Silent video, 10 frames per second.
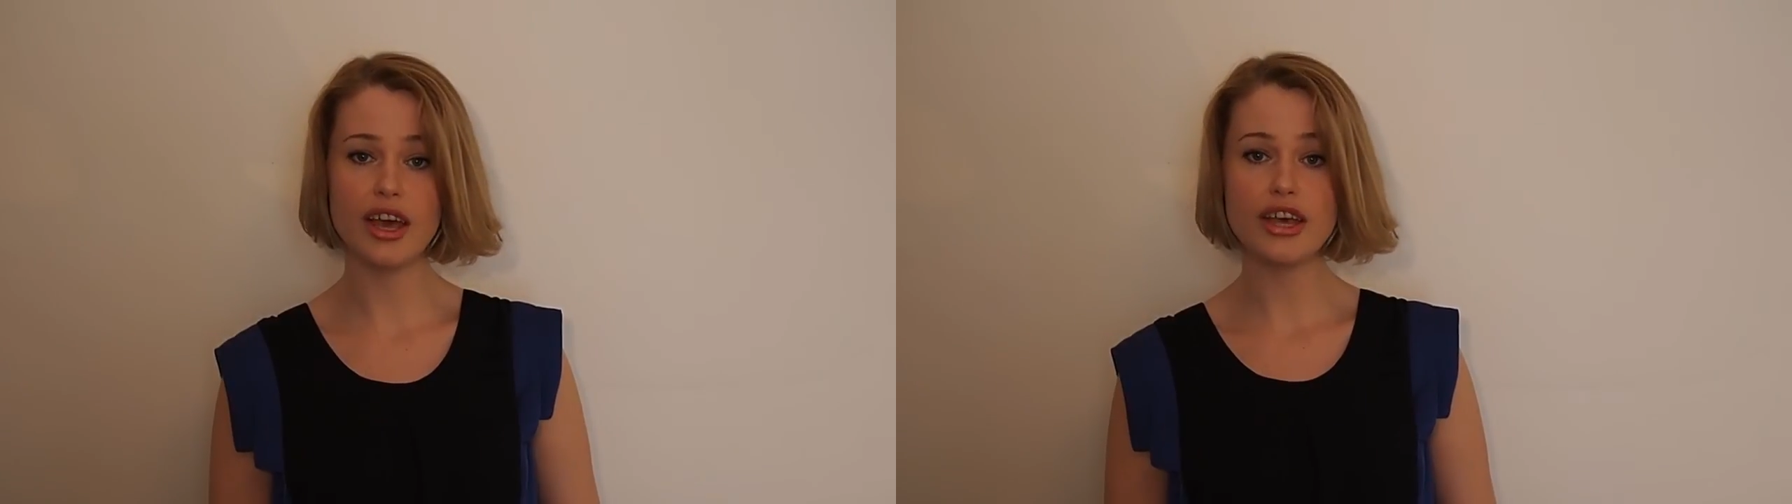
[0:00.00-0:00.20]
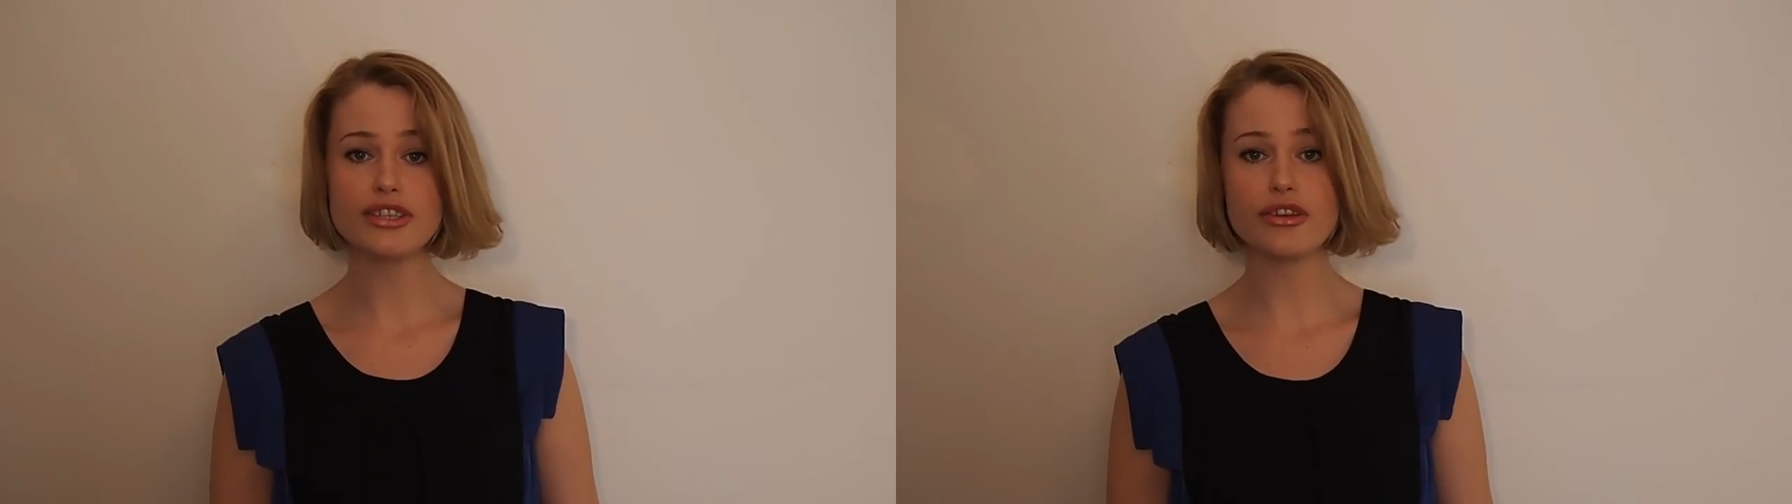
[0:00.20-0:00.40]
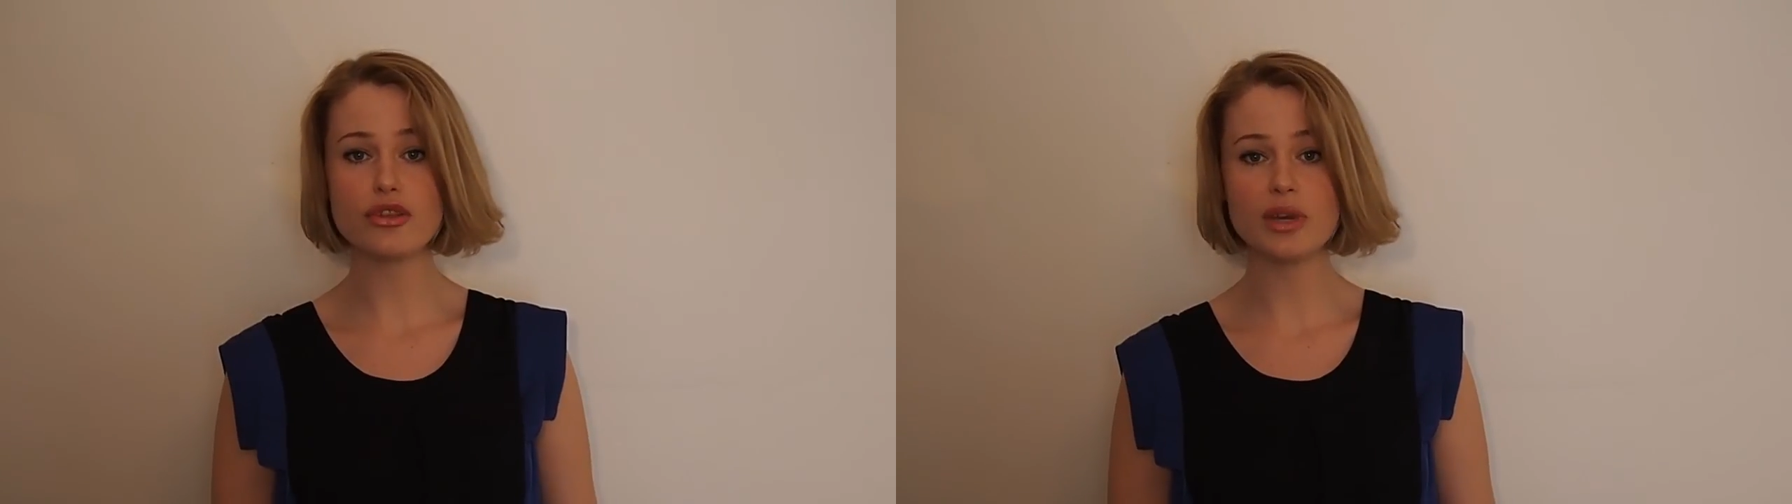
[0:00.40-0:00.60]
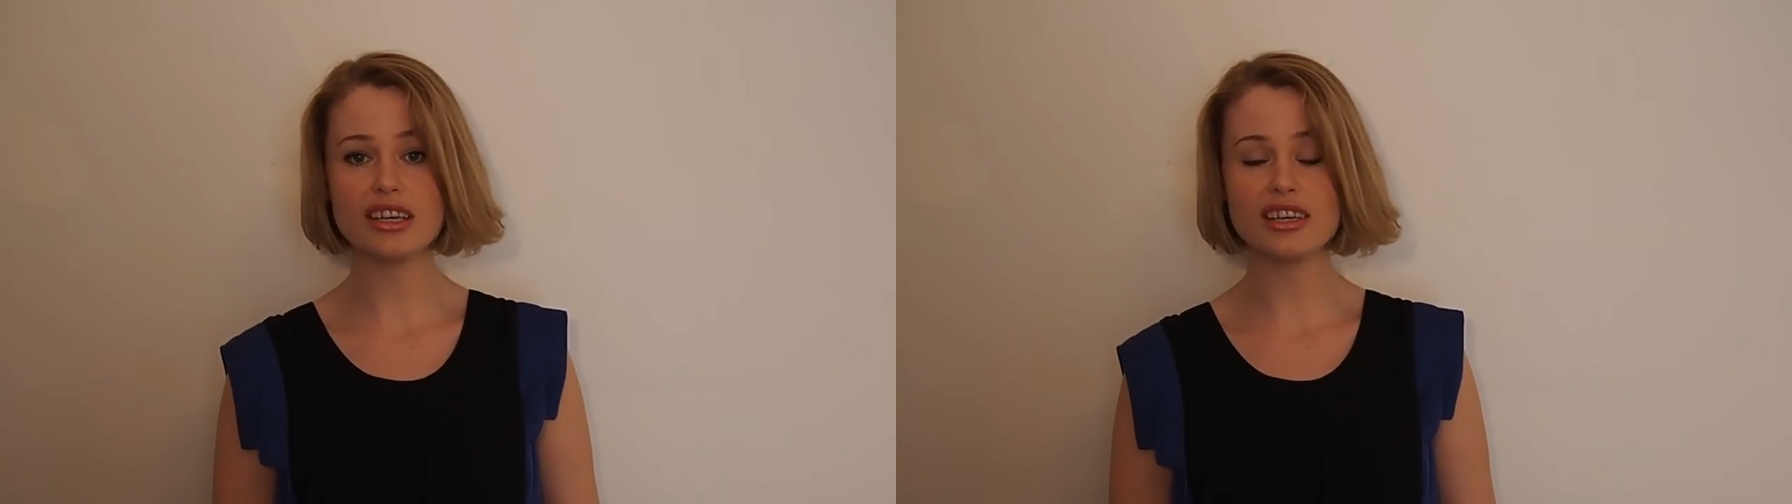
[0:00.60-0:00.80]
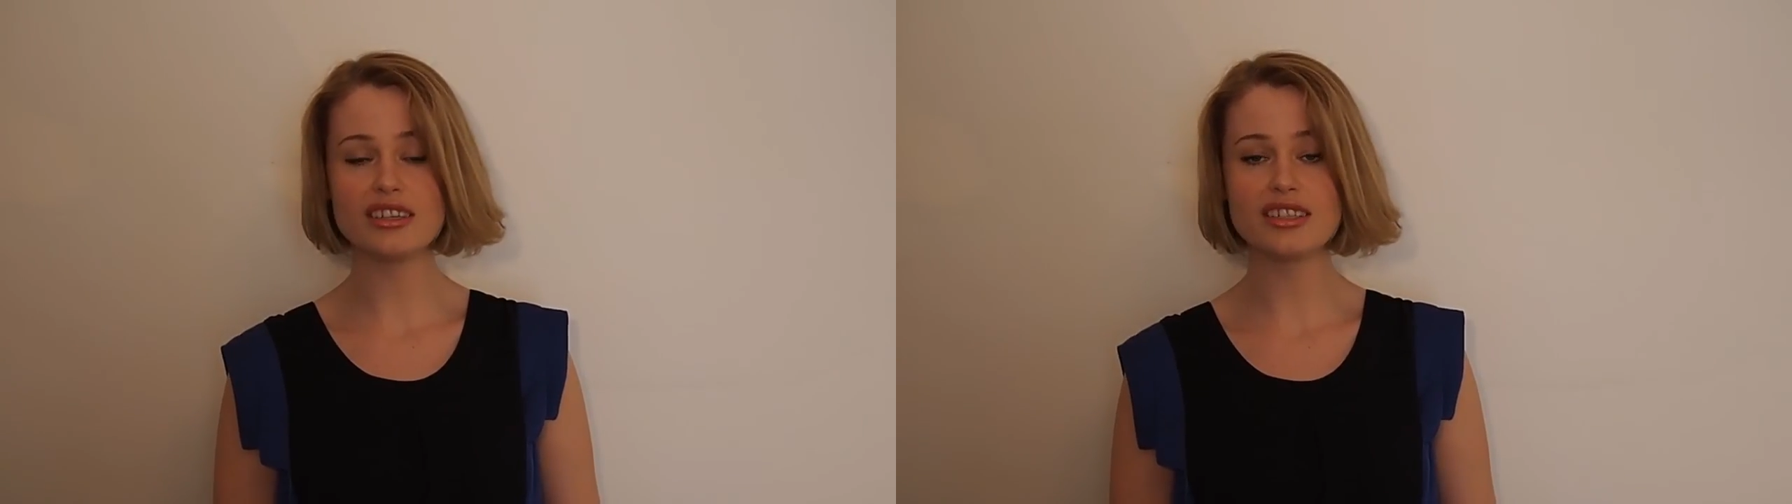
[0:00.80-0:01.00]
so that we can
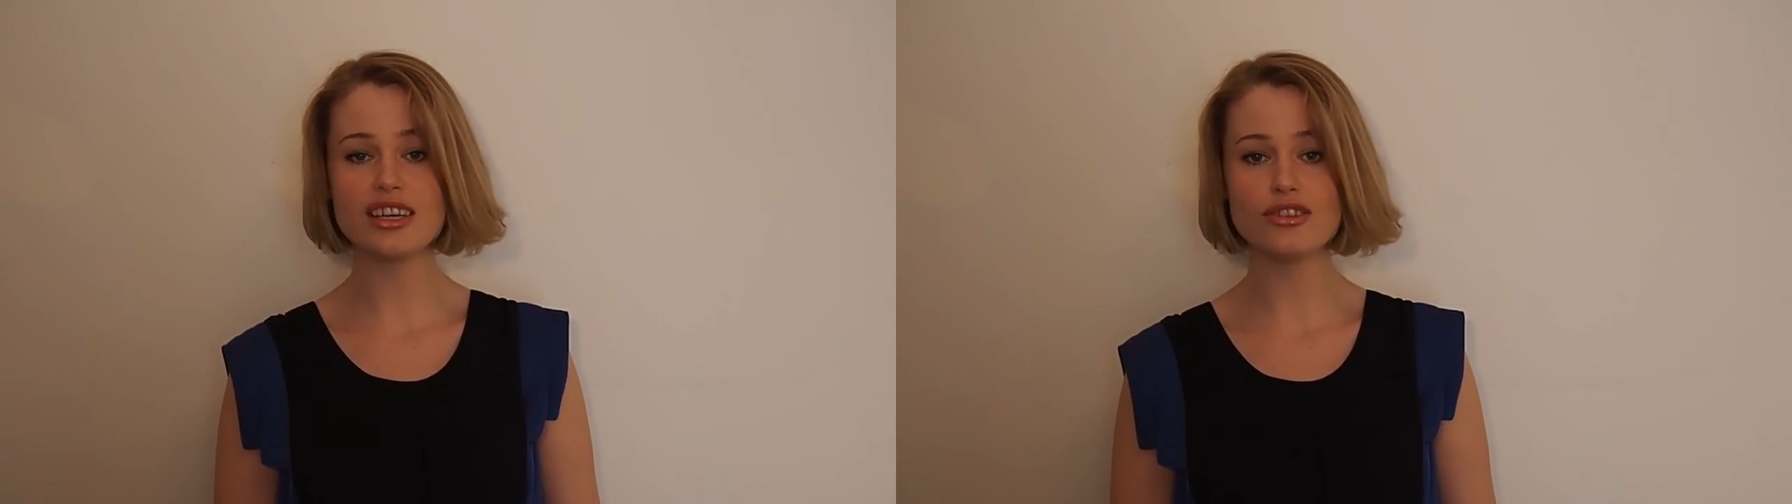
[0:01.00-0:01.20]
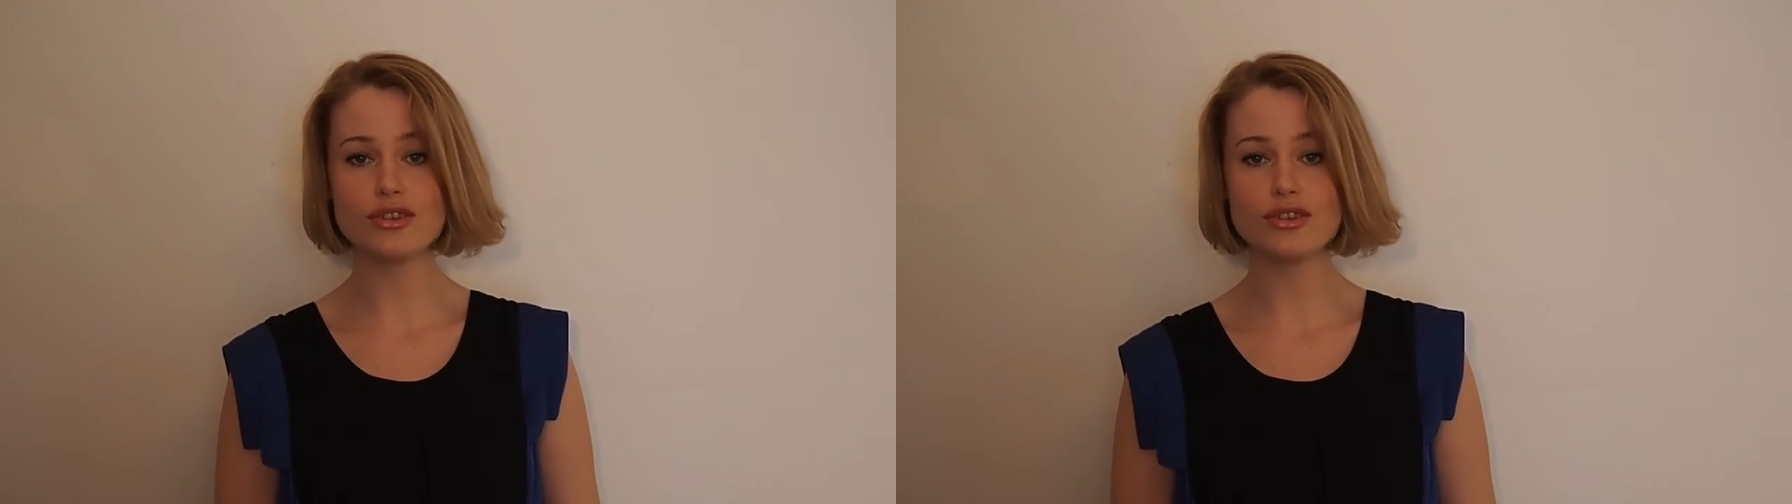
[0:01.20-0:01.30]
continue